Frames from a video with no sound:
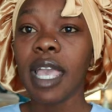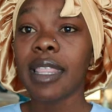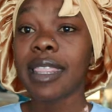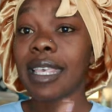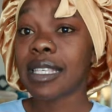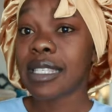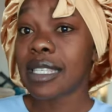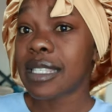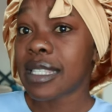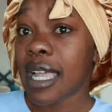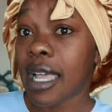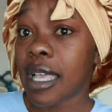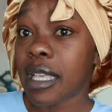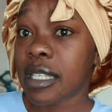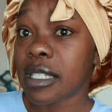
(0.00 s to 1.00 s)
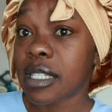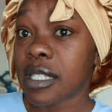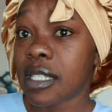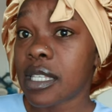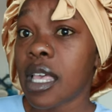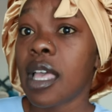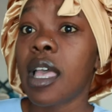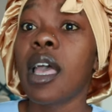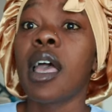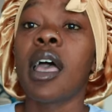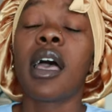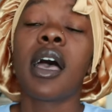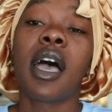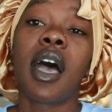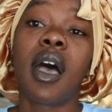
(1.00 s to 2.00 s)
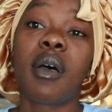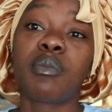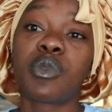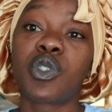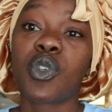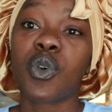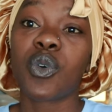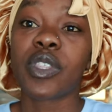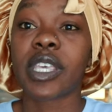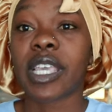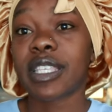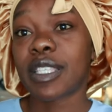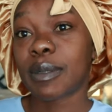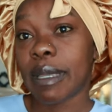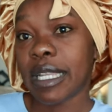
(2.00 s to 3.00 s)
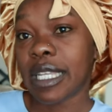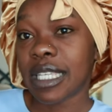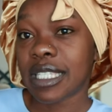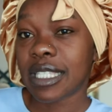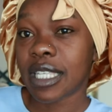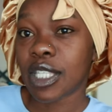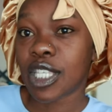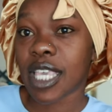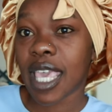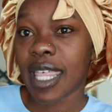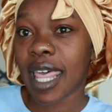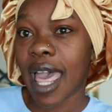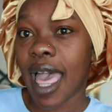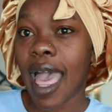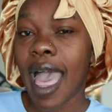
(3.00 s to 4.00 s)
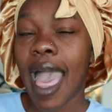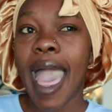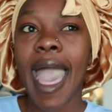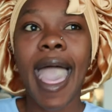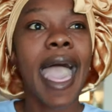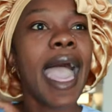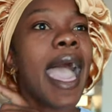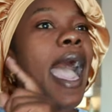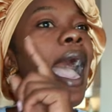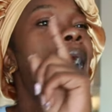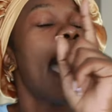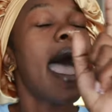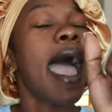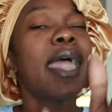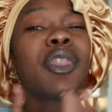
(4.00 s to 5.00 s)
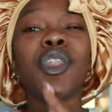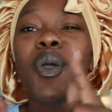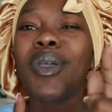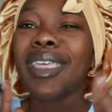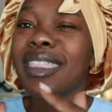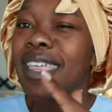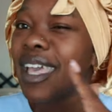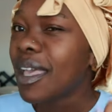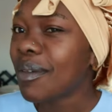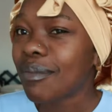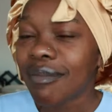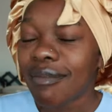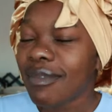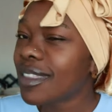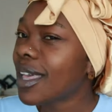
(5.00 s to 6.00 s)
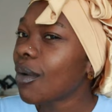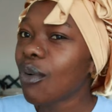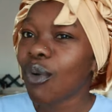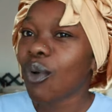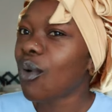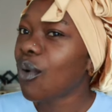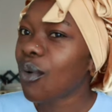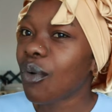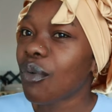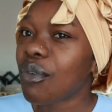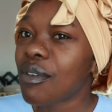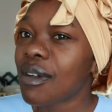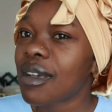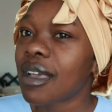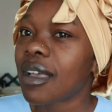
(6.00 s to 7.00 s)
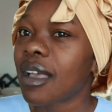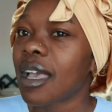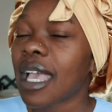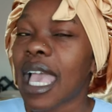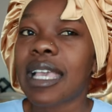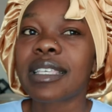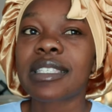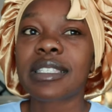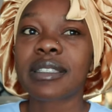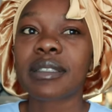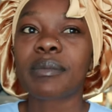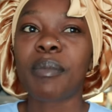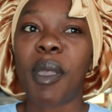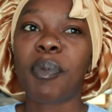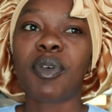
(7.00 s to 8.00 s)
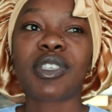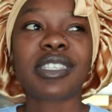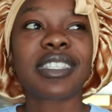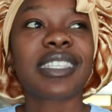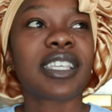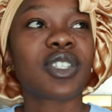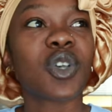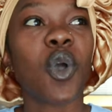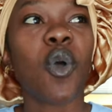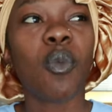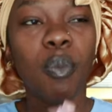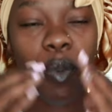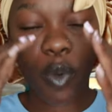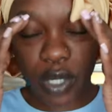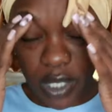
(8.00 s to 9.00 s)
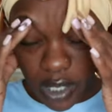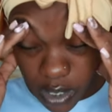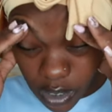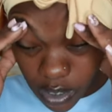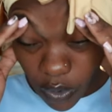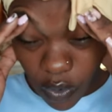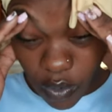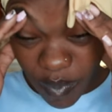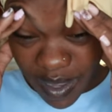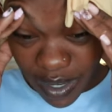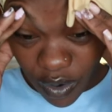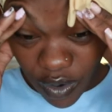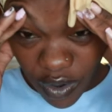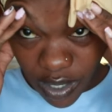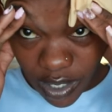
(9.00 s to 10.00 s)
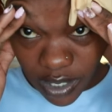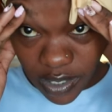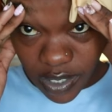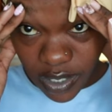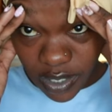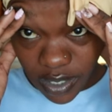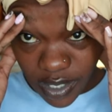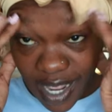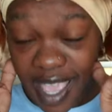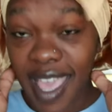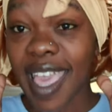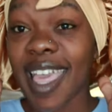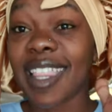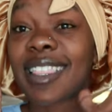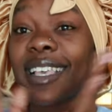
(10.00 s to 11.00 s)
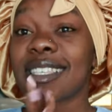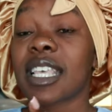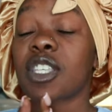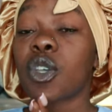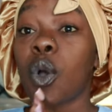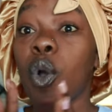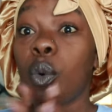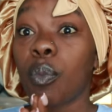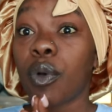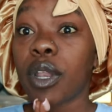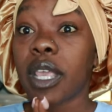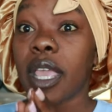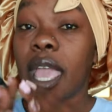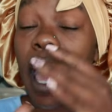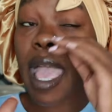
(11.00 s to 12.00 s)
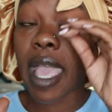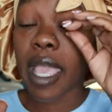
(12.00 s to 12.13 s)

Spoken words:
their sisters, so they can spend Easter together. And knowing them, they won't go. Guys, my person is such a homebody. Oh my god. They're such a homebody.